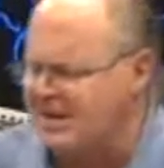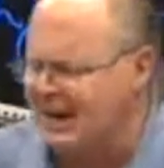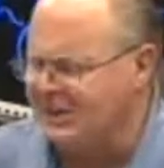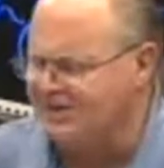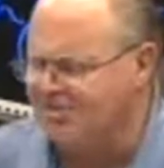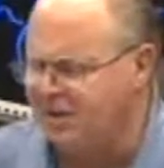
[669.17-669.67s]

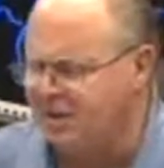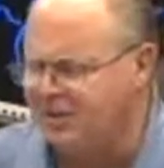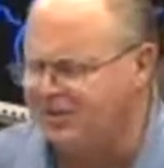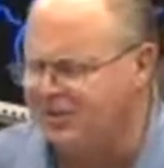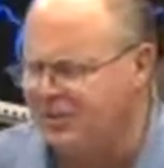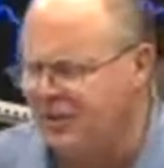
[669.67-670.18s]
and the
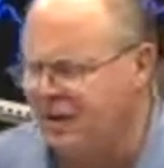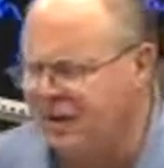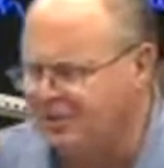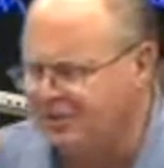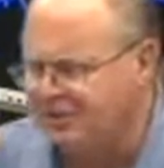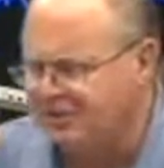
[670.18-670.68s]
parties with the
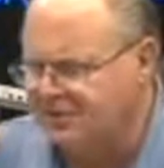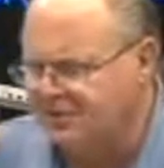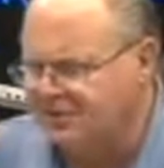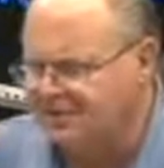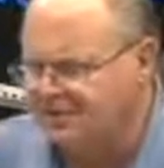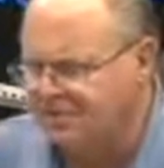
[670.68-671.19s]
lobbyists.